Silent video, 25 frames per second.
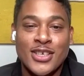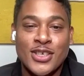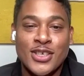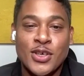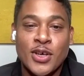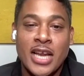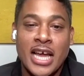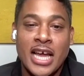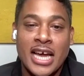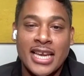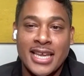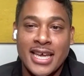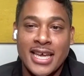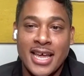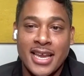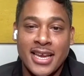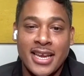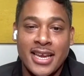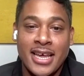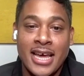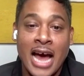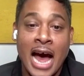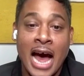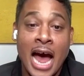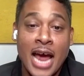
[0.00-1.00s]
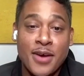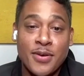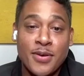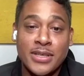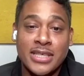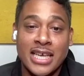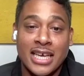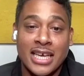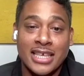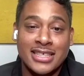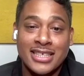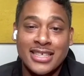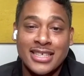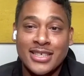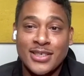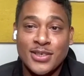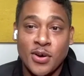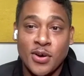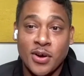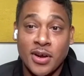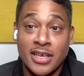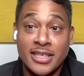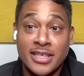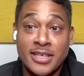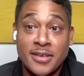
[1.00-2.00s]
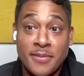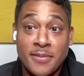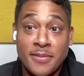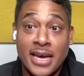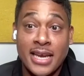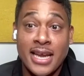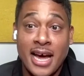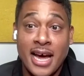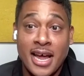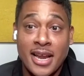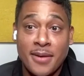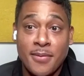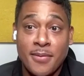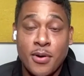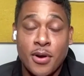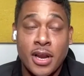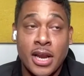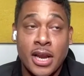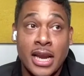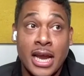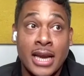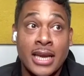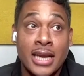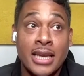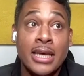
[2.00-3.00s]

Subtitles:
So like the other day, I was actually talking to my dad about it,